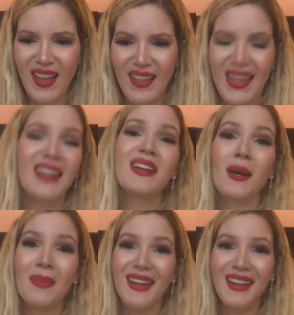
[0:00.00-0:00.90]
then
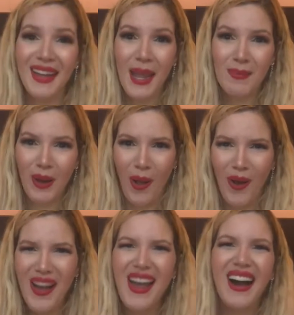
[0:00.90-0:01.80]
Kamilia came
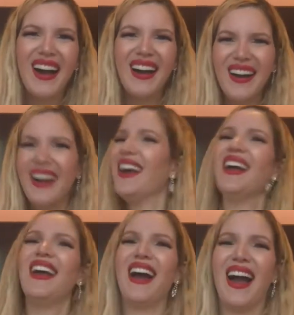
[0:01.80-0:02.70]
along.
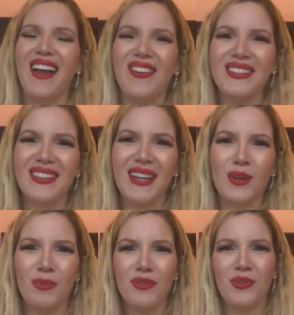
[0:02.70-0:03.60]
I always say,
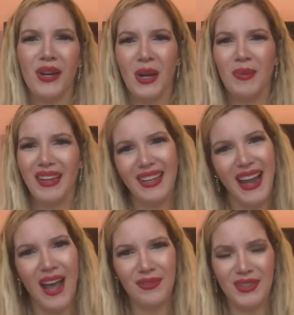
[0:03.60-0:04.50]
before Kamilia
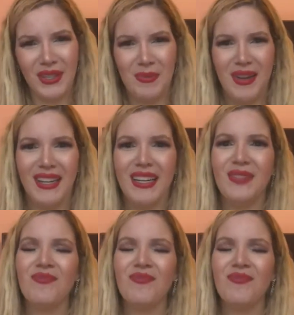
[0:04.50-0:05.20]
and after Kamilia.